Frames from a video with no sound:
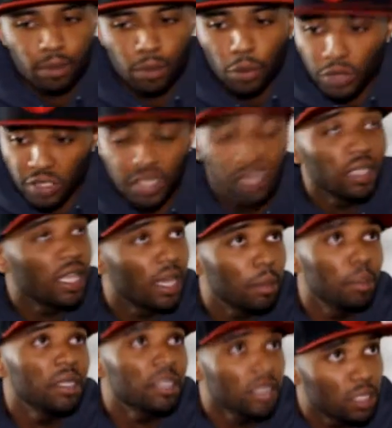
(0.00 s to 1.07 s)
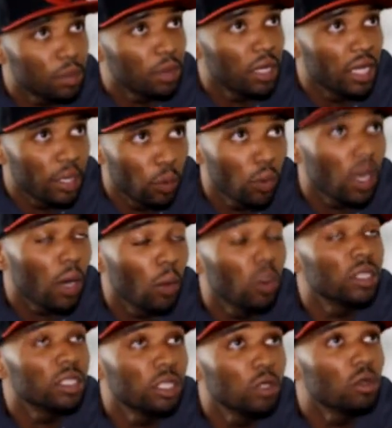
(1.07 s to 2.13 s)
present that business plan and what I
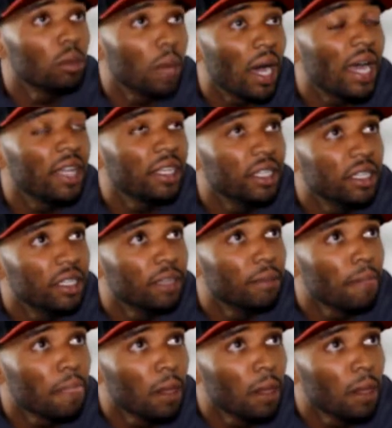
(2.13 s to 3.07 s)
wanted to do with my idea.